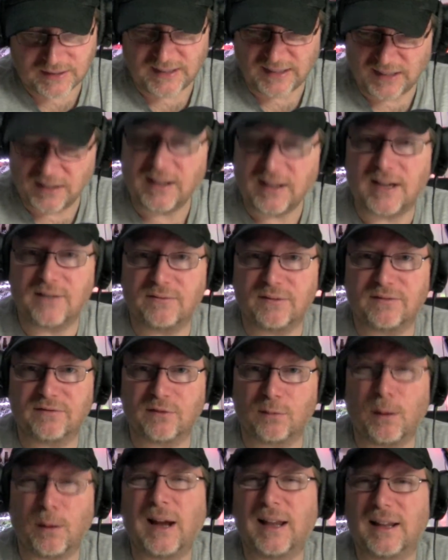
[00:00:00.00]
a little heavy
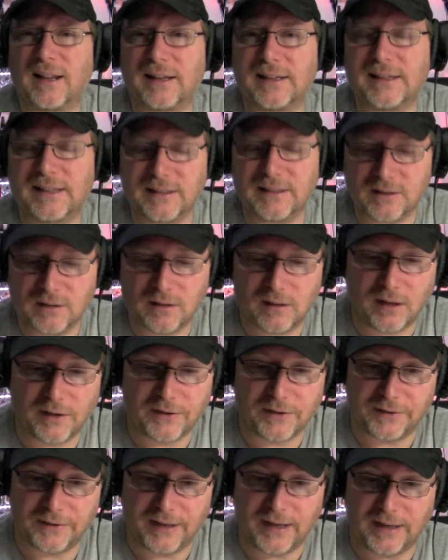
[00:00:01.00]
for my likings.
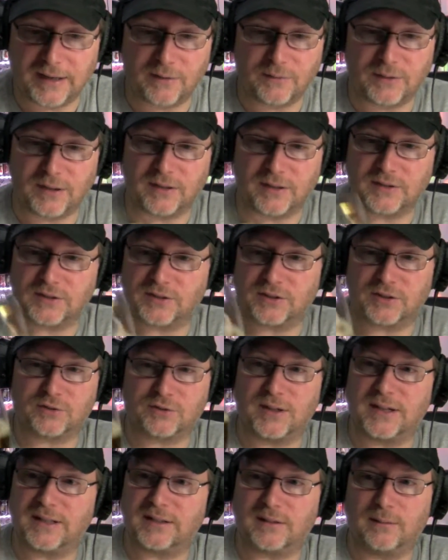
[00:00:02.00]
Other than that, everything else is
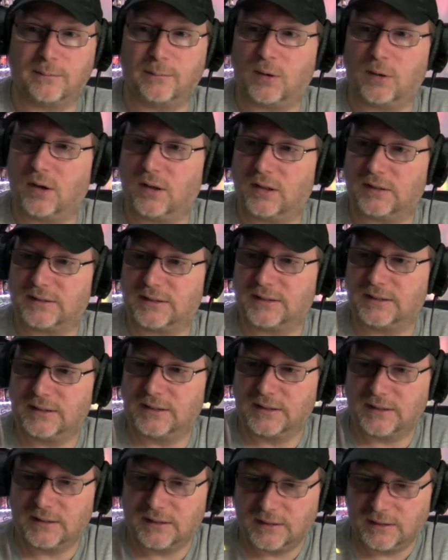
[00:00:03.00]
great. The malt,
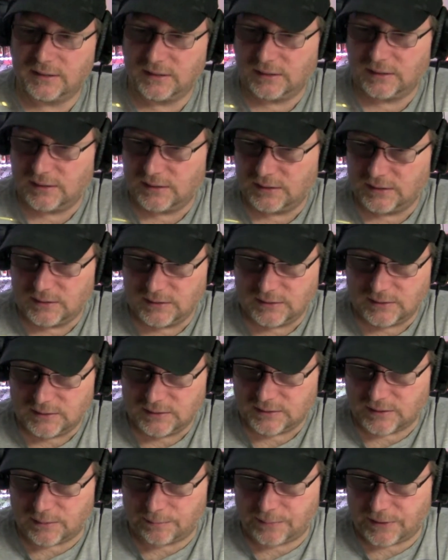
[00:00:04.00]

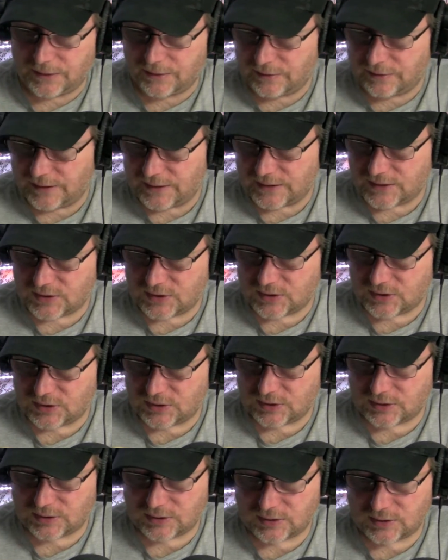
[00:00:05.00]
the
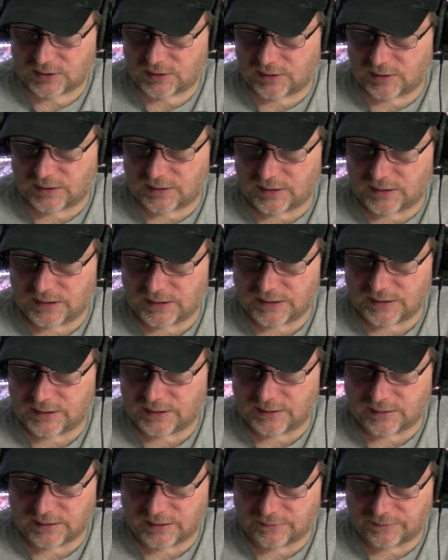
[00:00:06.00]
bitterness,
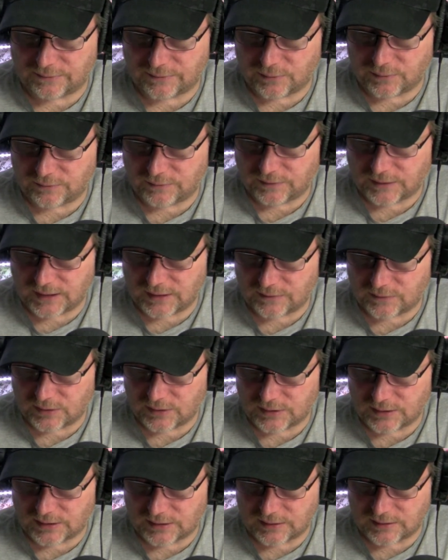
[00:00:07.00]
the fruit
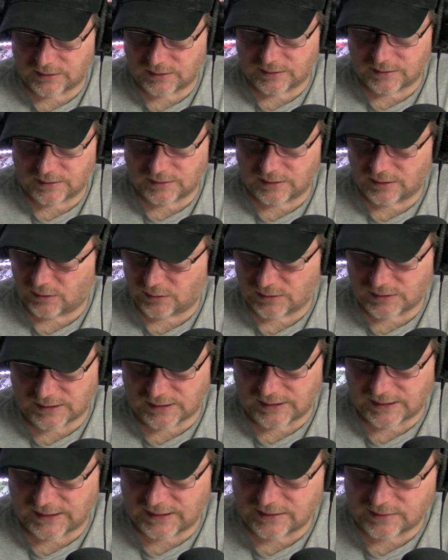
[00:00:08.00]
flavors, and there's a
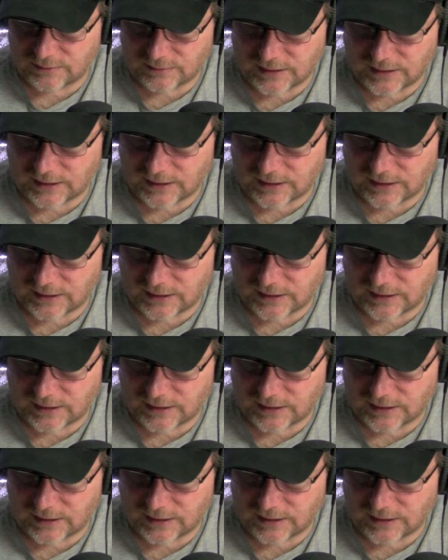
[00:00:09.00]
hint of